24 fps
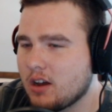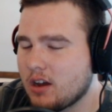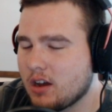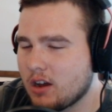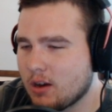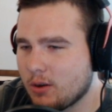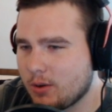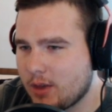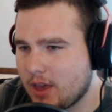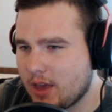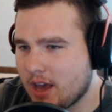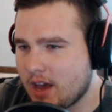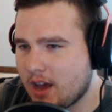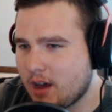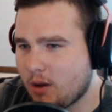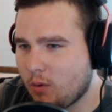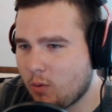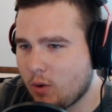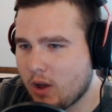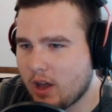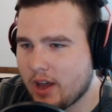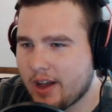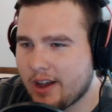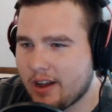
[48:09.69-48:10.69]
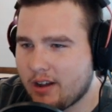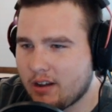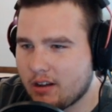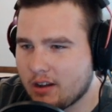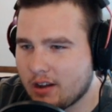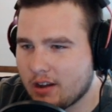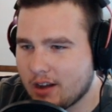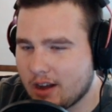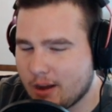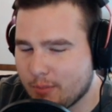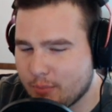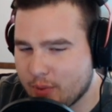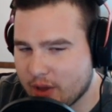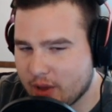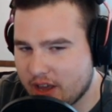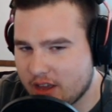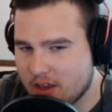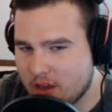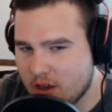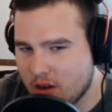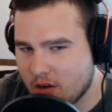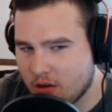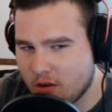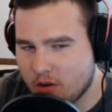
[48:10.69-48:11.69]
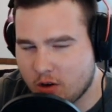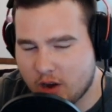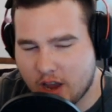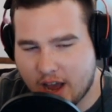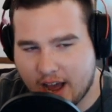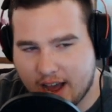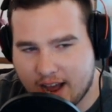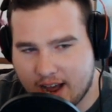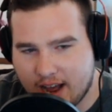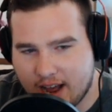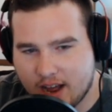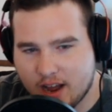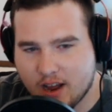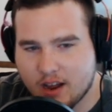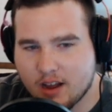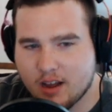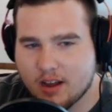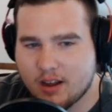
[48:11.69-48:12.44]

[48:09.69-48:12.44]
oh yeah, well, I bet your guy,